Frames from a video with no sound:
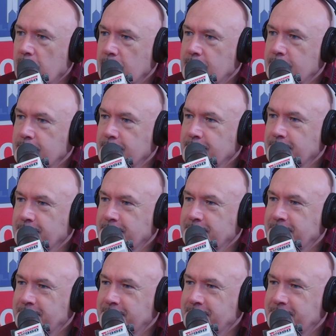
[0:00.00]
wait. You'll probably
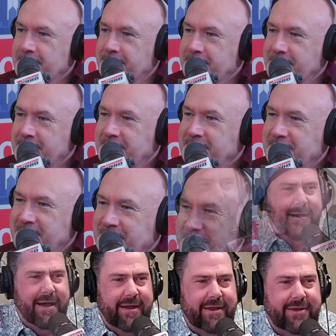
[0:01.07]
have me back to talk
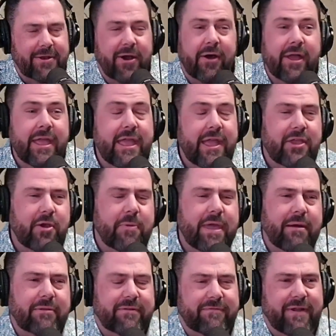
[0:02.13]
about it. No, you'll be
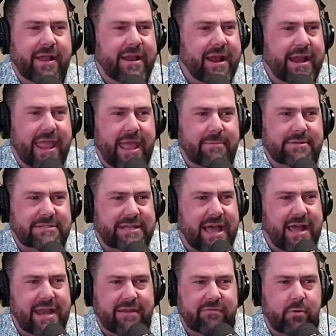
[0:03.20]
able to find it on
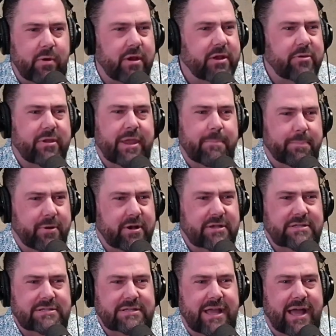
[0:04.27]
Amazon, everywhere you get
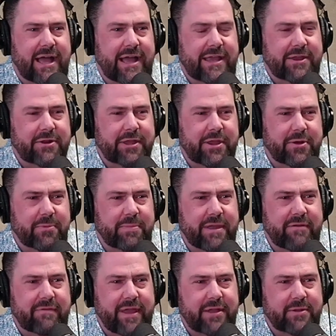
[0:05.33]
books. It'll be
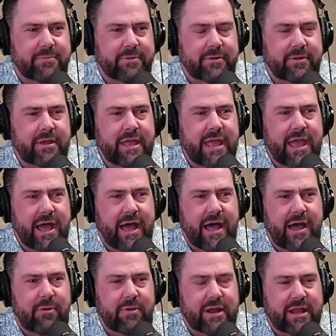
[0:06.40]
available
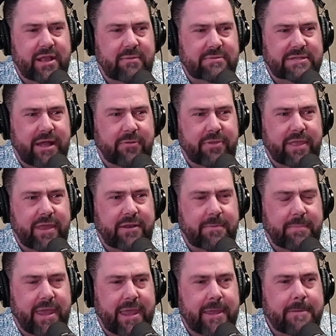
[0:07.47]
when it comes out the end
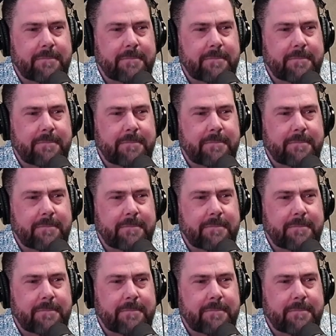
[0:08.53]
of May.